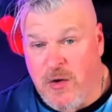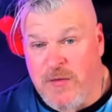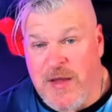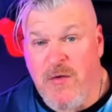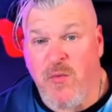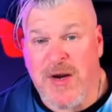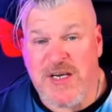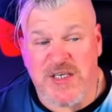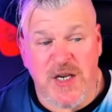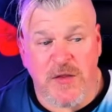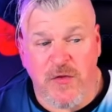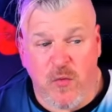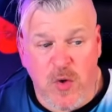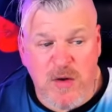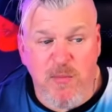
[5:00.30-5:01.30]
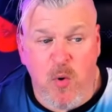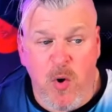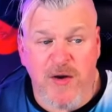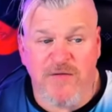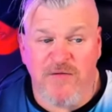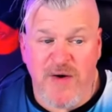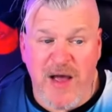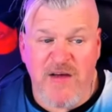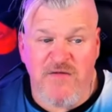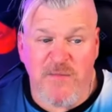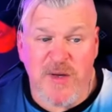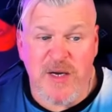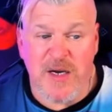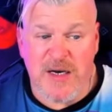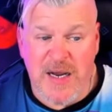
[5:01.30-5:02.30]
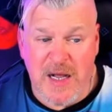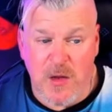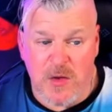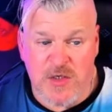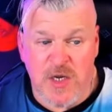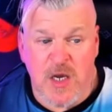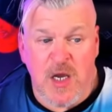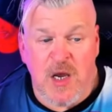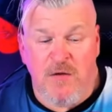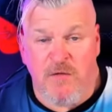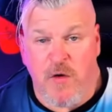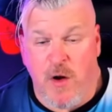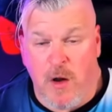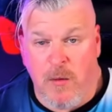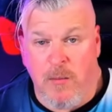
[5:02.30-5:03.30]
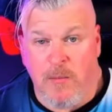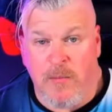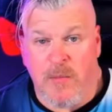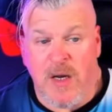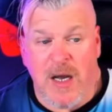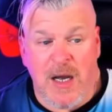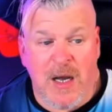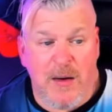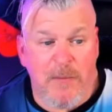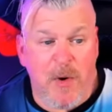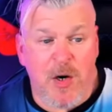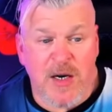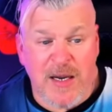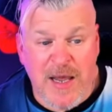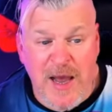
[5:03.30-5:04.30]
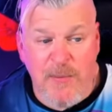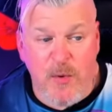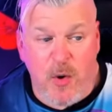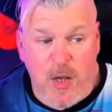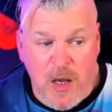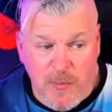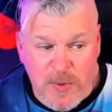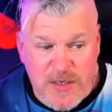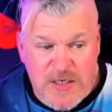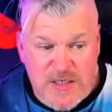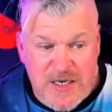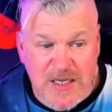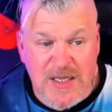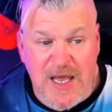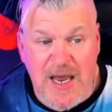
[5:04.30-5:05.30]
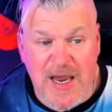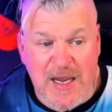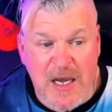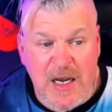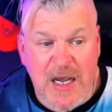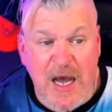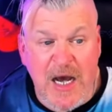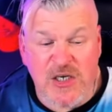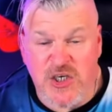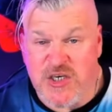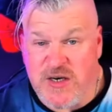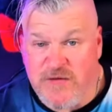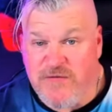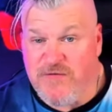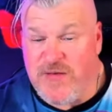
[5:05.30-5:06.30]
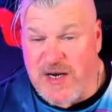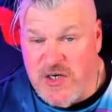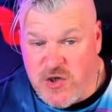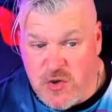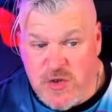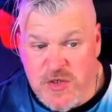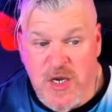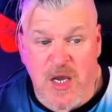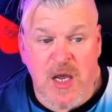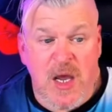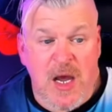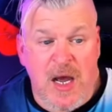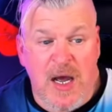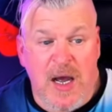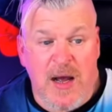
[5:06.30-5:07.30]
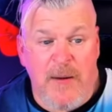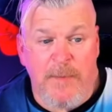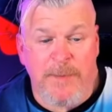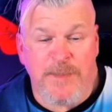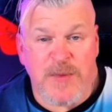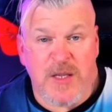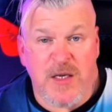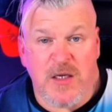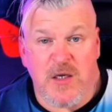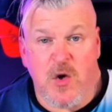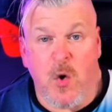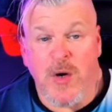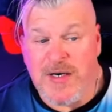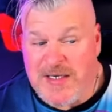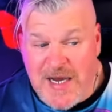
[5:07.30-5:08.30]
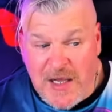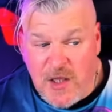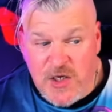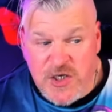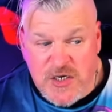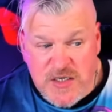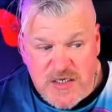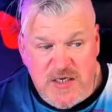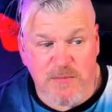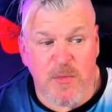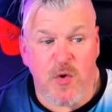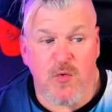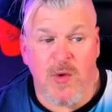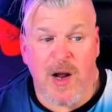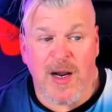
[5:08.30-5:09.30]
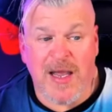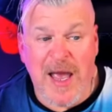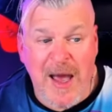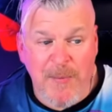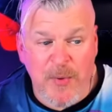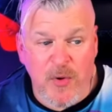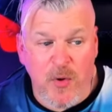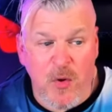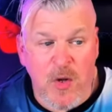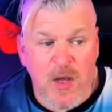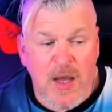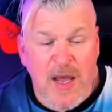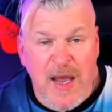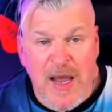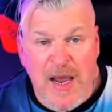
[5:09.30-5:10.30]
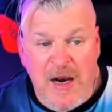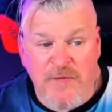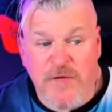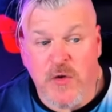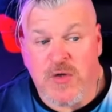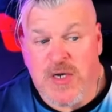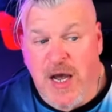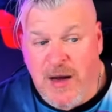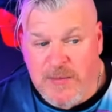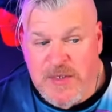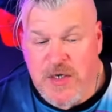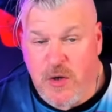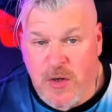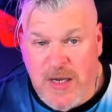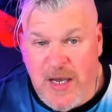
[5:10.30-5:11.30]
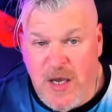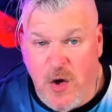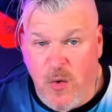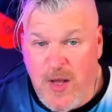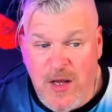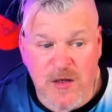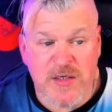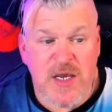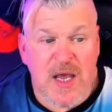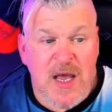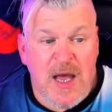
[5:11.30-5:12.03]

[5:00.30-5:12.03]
here, they raised three point five million dollars from uh, market capital companies like Cogitent Ventures, um, Cointelligence, Moonrock Capital, and a few top-tier K O Ls.